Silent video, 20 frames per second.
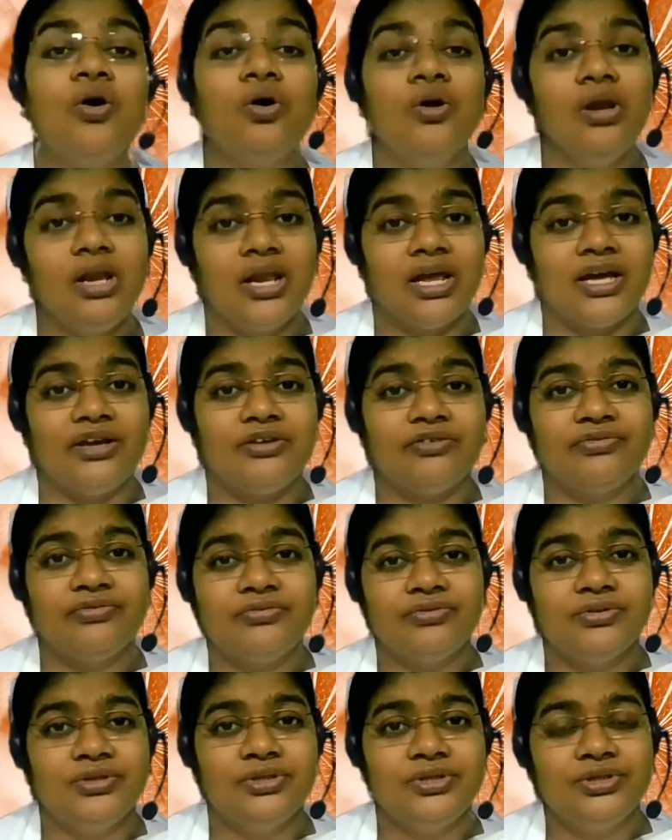life
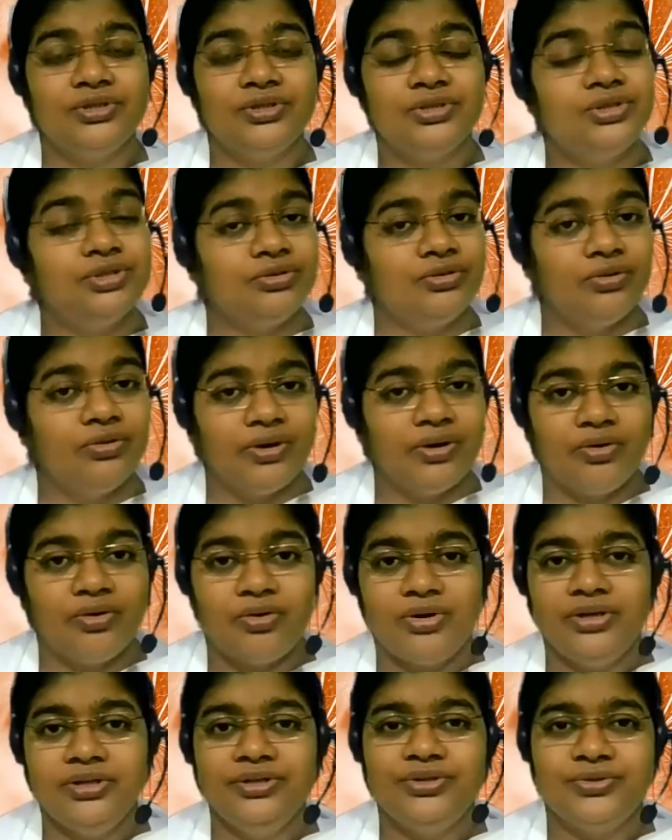should go according
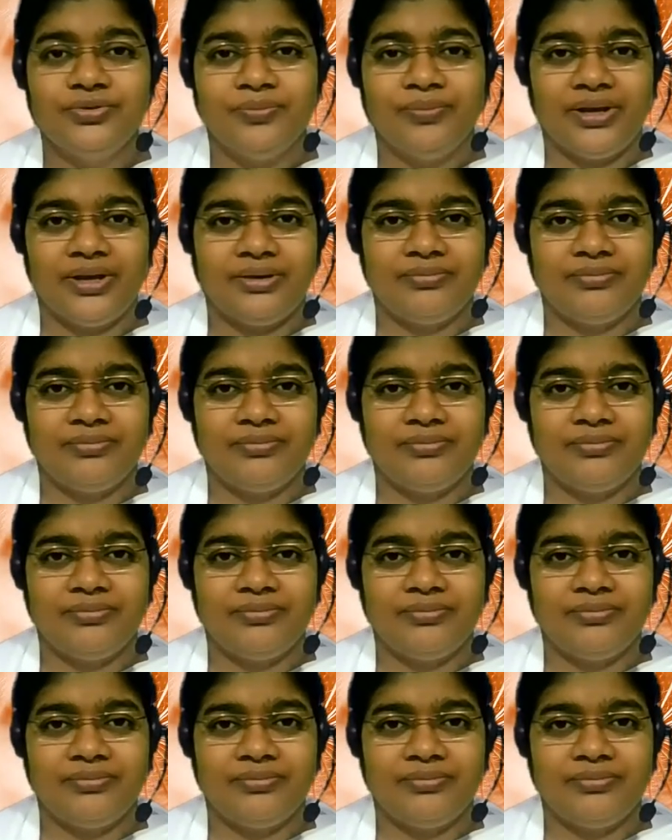to me.